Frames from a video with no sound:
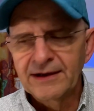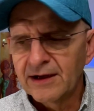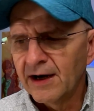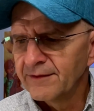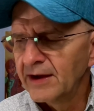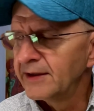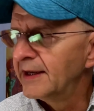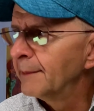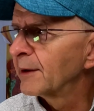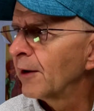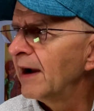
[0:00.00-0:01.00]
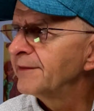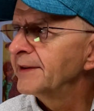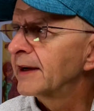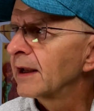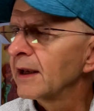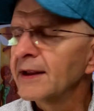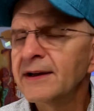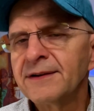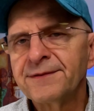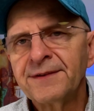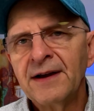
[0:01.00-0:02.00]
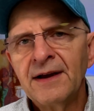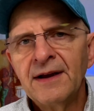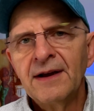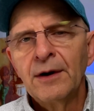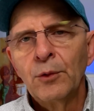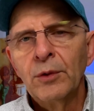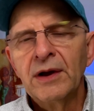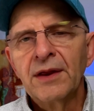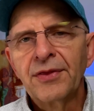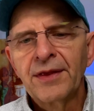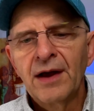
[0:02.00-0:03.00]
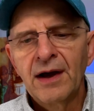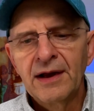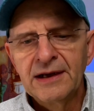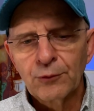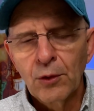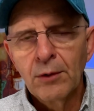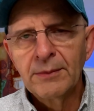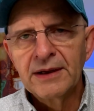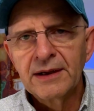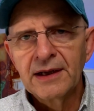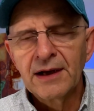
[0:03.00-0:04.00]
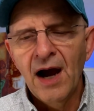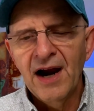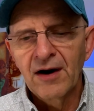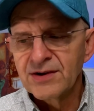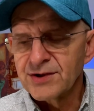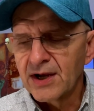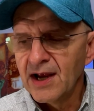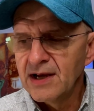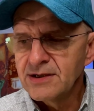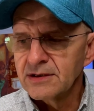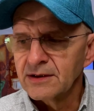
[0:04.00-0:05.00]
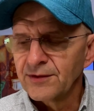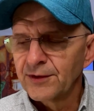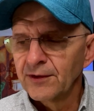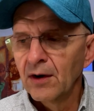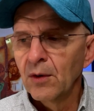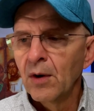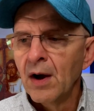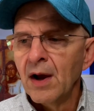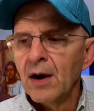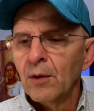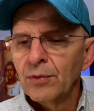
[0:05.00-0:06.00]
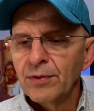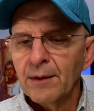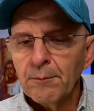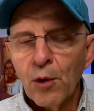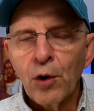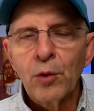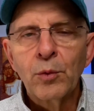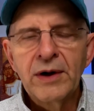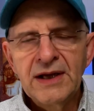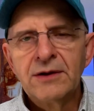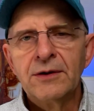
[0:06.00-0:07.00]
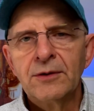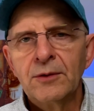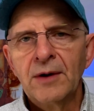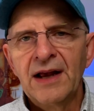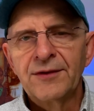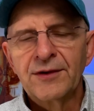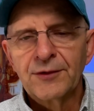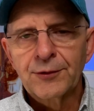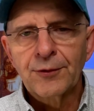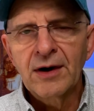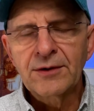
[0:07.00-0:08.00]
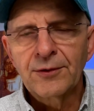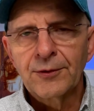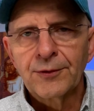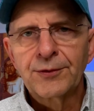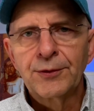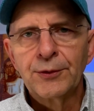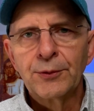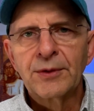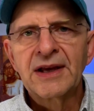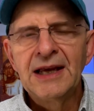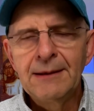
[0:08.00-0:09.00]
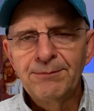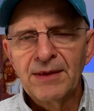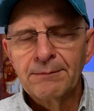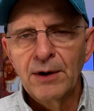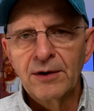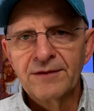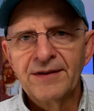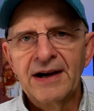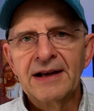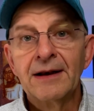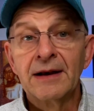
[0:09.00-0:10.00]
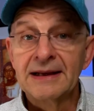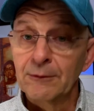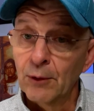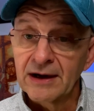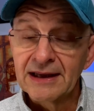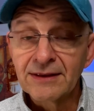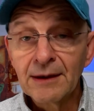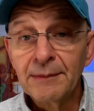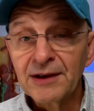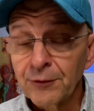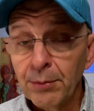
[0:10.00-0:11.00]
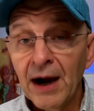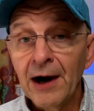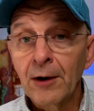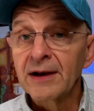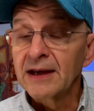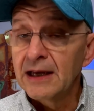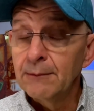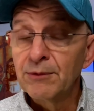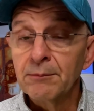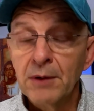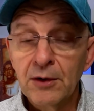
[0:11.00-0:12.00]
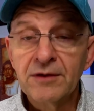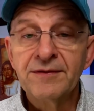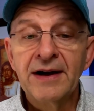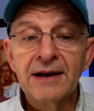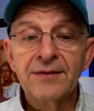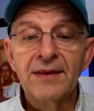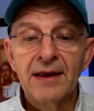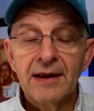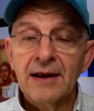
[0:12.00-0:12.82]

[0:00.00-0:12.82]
kind of a demographic cliff with enrollment in higher education. So the more we do as instructors to keep them motivated, well, get them inspired and keep them motivated.